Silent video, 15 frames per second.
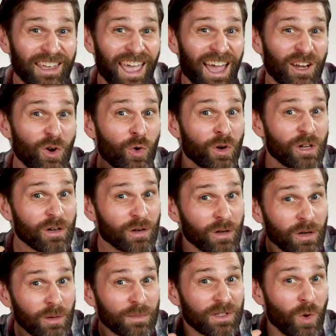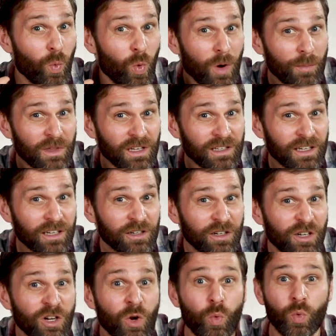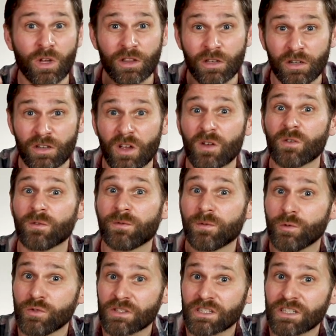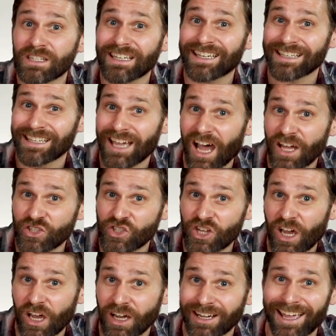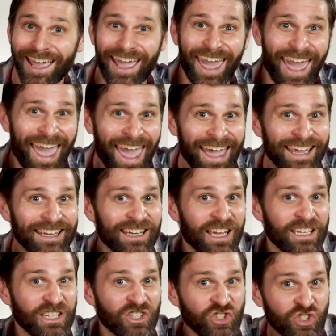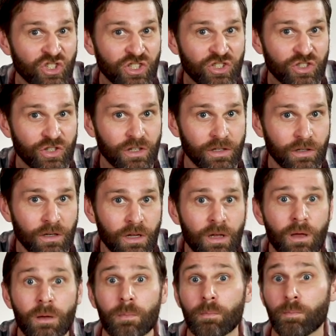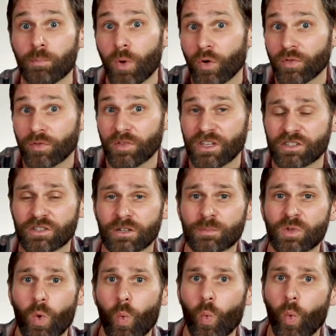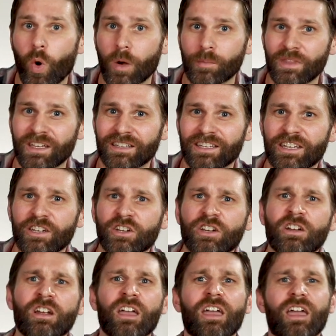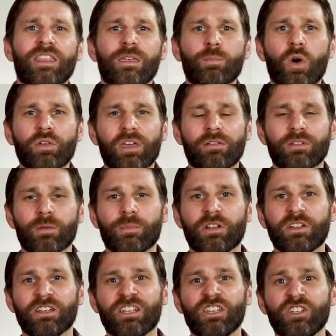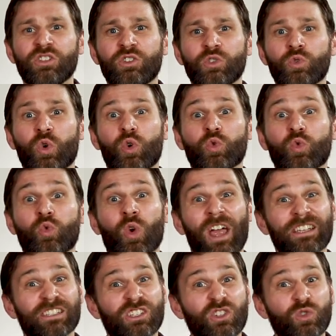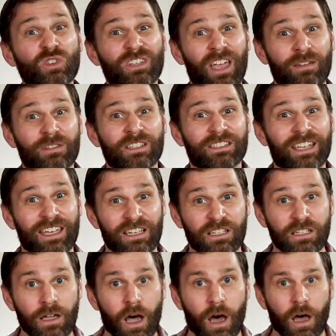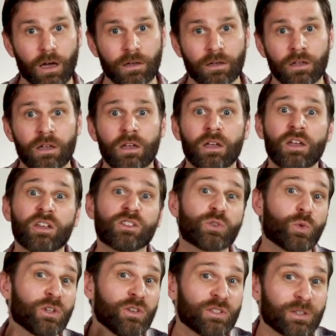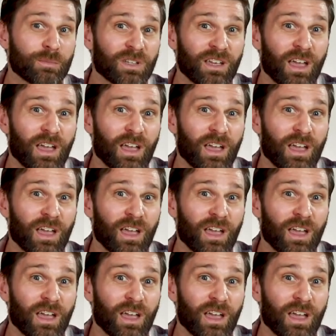the category herbs that warm the interior, we learned fuzi and ganjiang, aconite and ginger. Both of these herbs warm the interior, and they both have an ability to rescue devastated yang. So we use them